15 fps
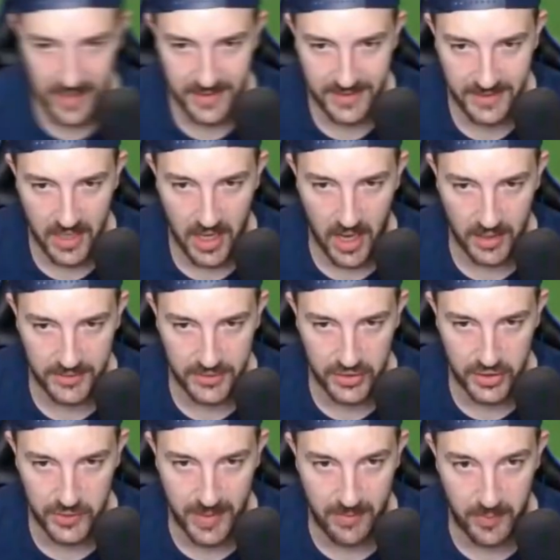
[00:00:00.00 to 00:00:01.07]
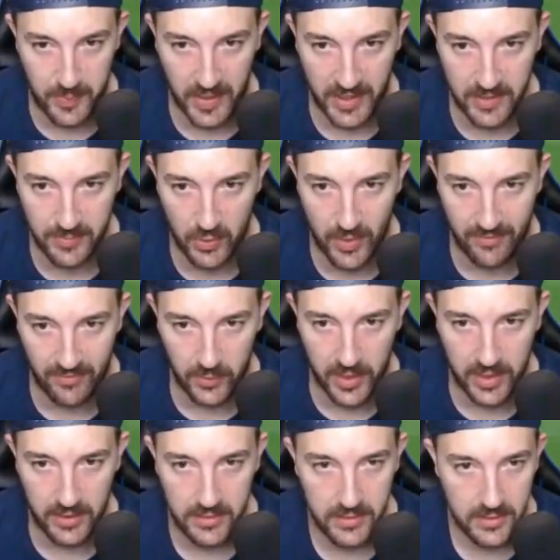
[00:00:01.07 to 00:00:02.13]
this card to just be able to ping the ball
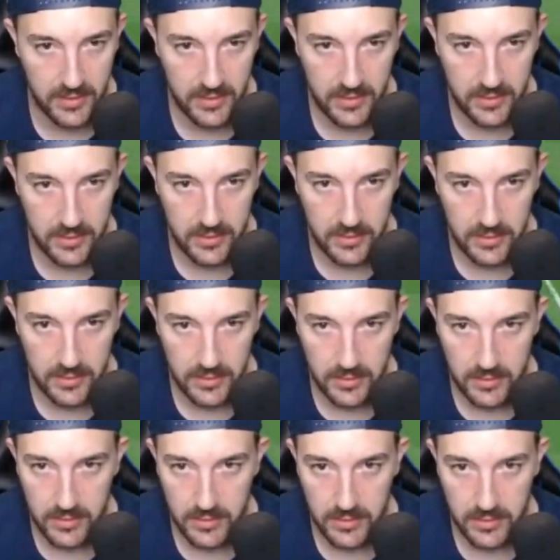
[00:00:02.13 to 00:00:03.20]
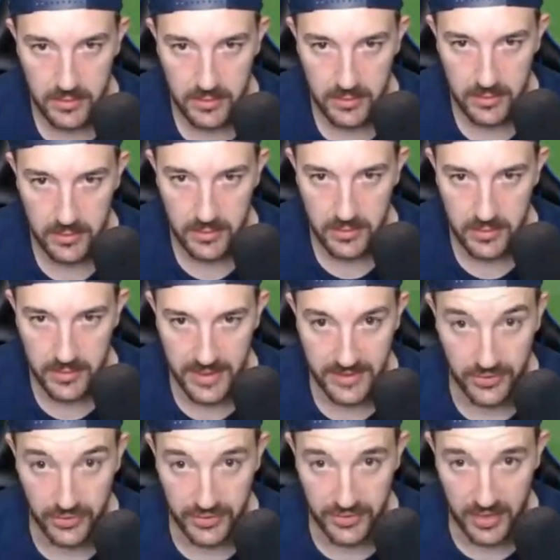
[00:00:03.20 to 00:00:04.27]
everywhere, and that's
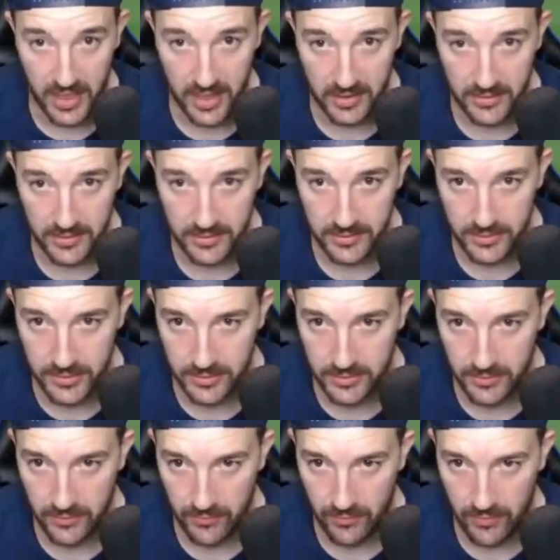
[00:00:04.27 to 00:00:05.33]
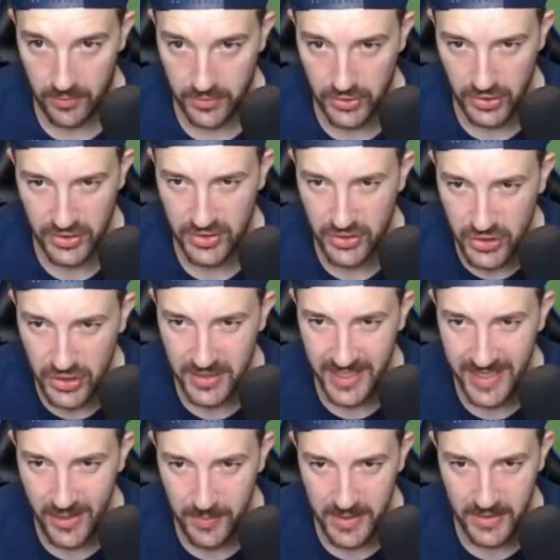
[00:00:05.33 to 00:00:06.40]
a good start. Just a
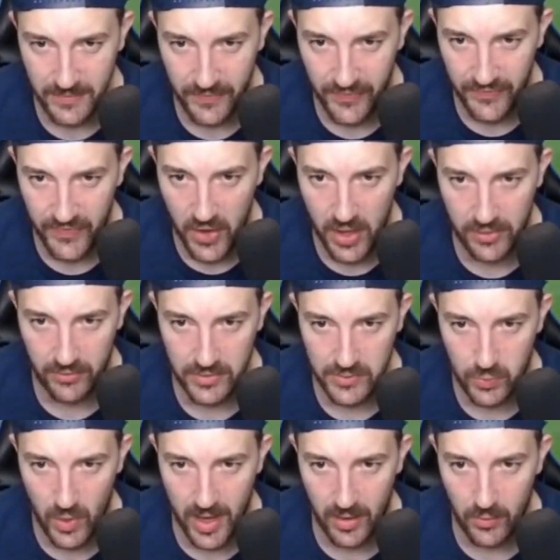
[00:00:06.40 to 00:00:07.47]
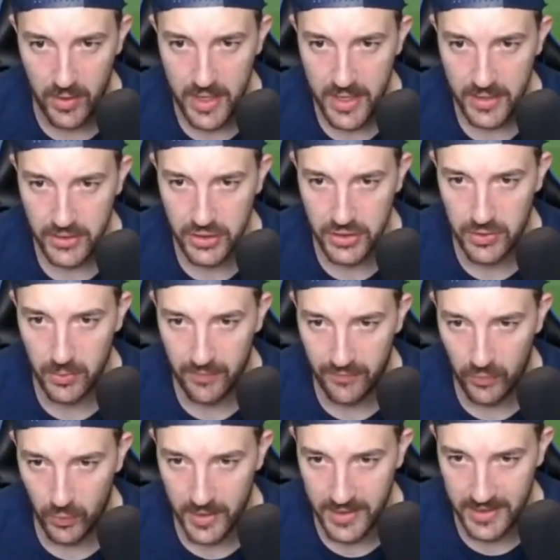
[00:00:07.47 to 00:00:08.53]
little bit further as well, just to
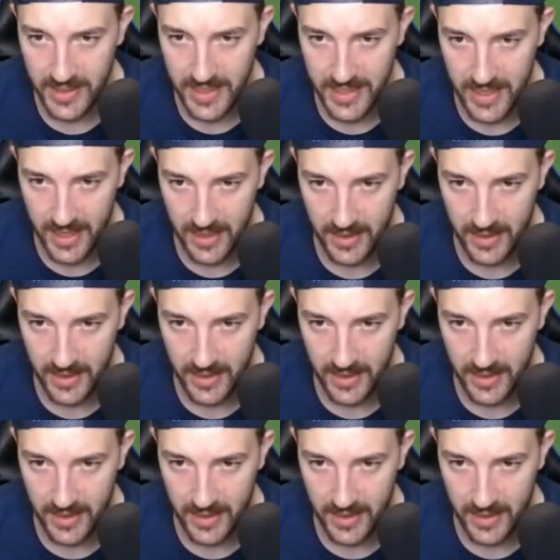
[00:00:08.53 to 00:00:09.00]
avoid the